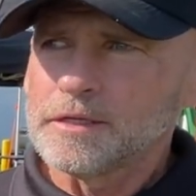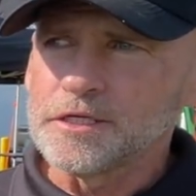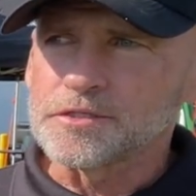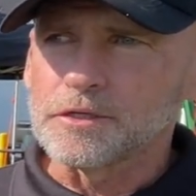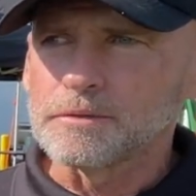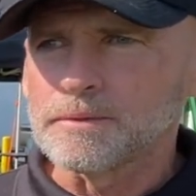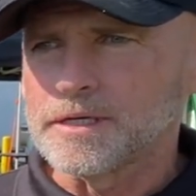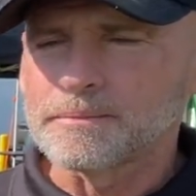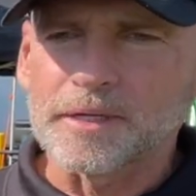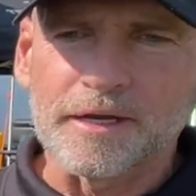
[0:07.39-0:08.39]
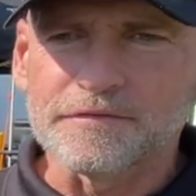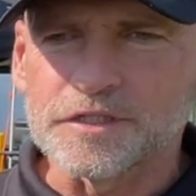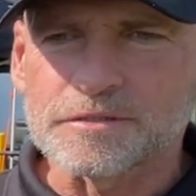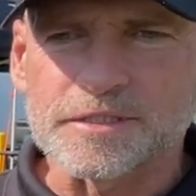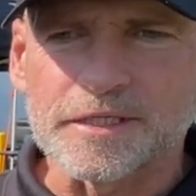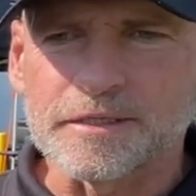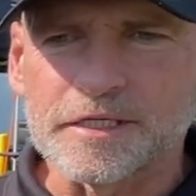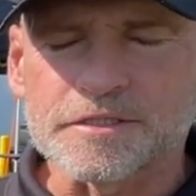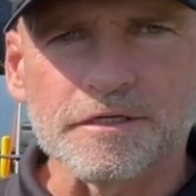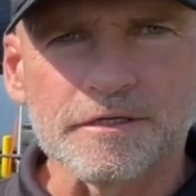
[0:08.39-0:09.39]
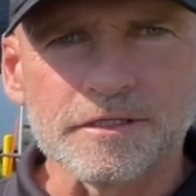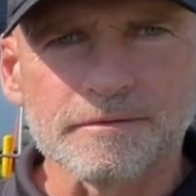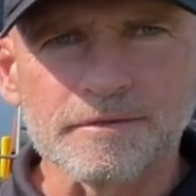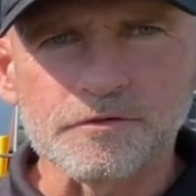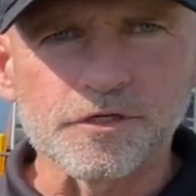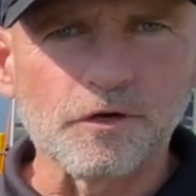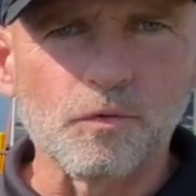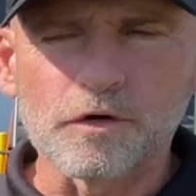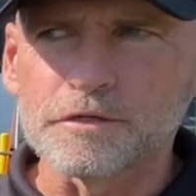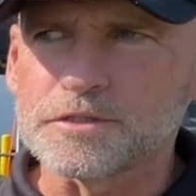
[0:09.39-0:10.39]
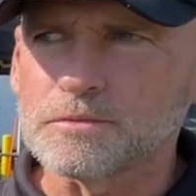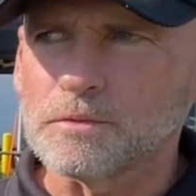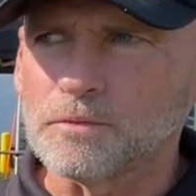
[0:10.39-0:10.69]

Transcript: These are uh, kind of just uh, inter in internal words.